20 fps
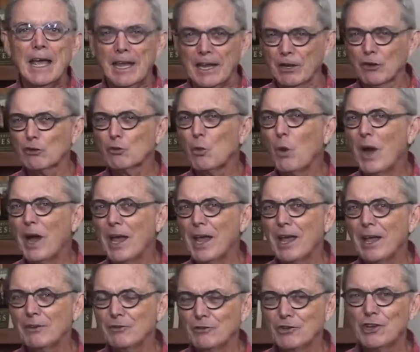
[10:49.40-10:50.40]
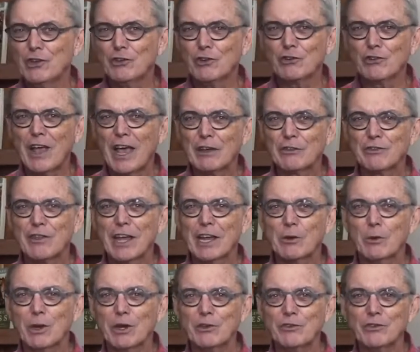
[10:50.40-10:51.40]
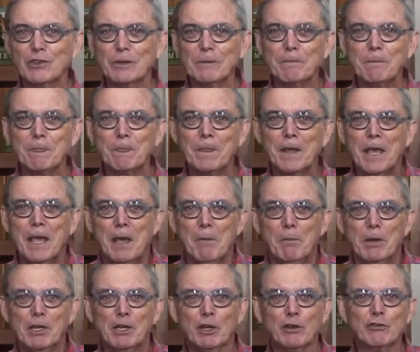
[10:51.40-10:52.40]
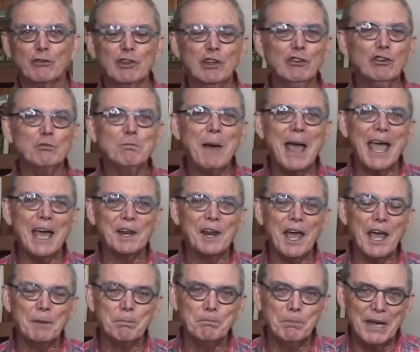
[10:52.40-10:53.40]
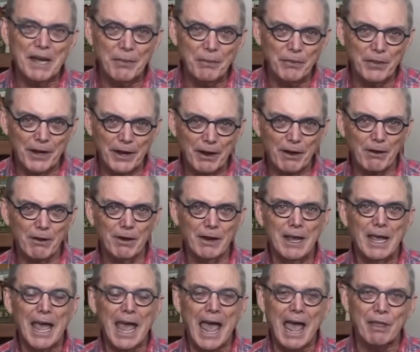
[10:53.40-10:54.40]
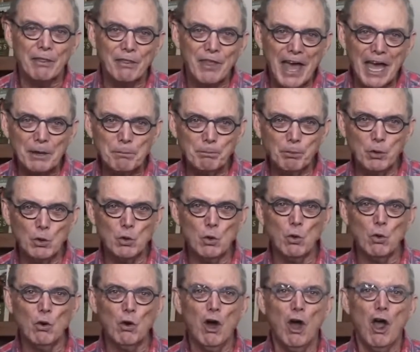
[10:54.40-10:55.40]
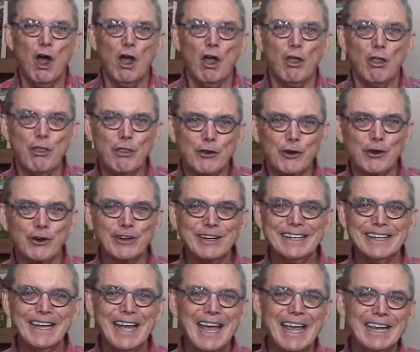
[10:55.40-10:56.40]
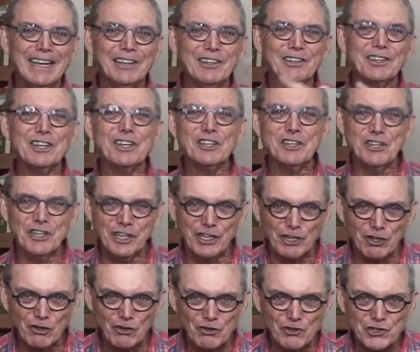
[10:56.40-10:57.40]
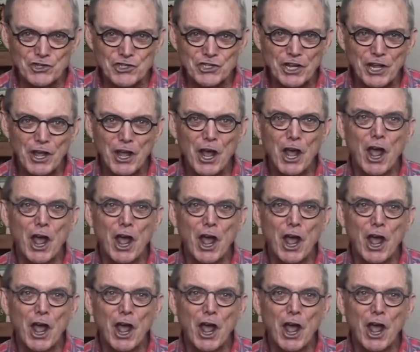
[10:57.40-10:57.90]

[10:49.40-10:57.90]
Here's why Jesus asked that question. Because this man had been there at that pool 38 years.